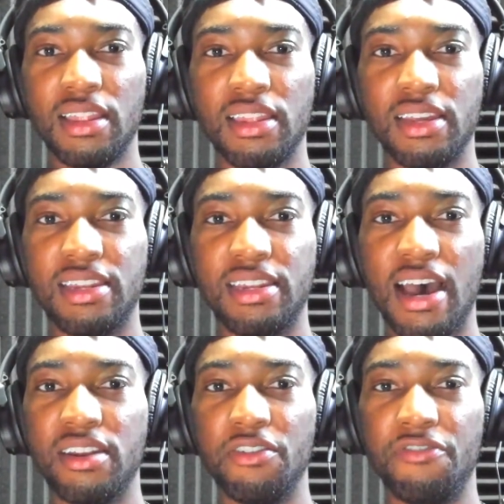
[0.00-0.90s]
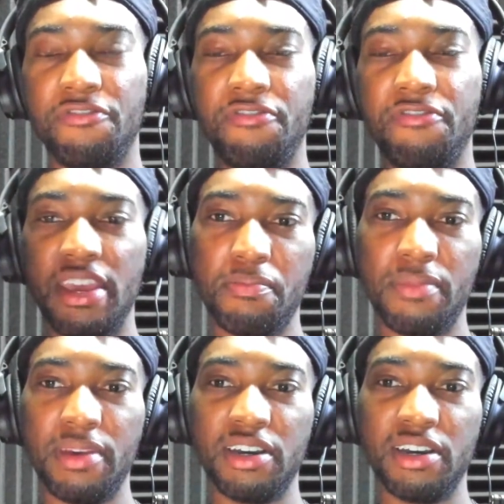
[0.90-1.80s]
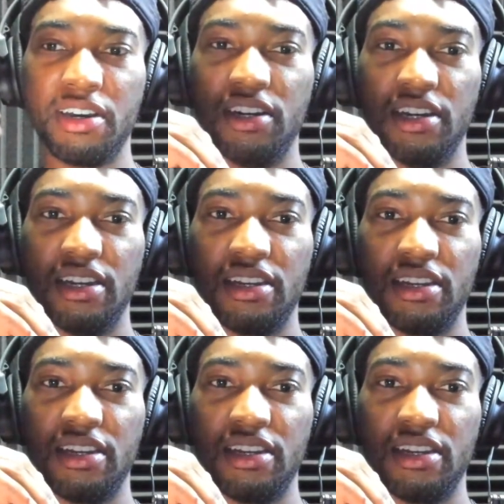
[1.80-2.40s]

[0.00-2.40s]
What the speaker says: LaDonda fit good.